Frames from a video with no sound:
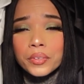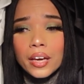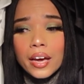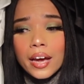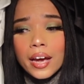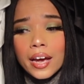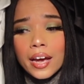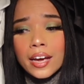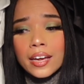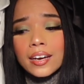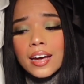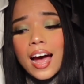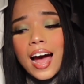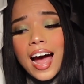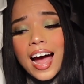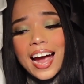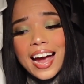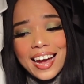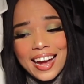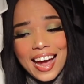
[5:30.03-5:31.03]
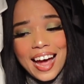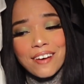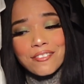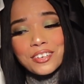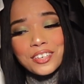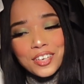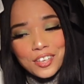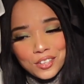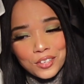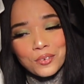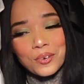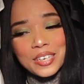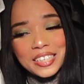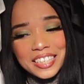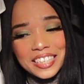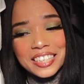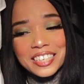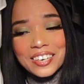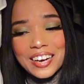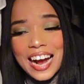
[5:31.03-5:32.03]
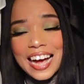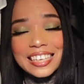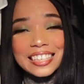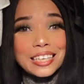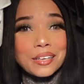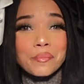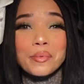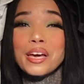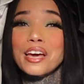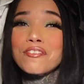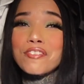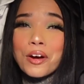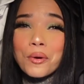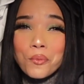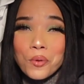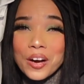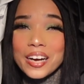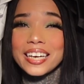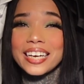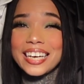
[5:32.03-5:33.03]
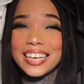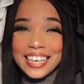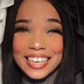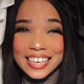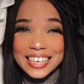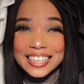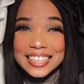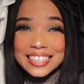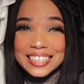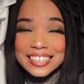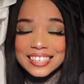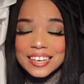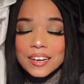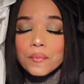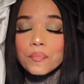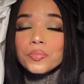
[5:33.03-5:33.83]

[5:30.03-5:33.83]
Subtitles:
And I have another question here asking me if I want kids.